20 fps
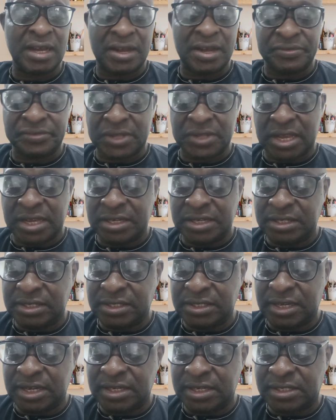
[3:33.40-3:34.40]
after his
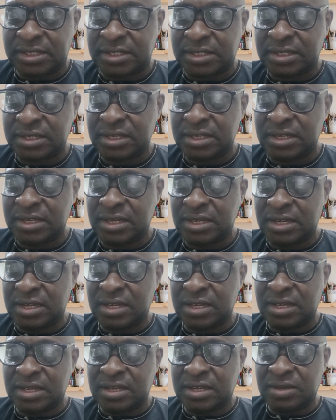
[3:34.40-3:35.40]
death.
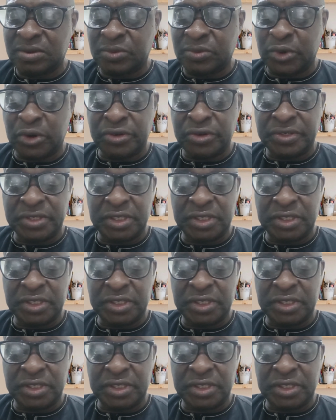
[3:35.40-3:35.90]
One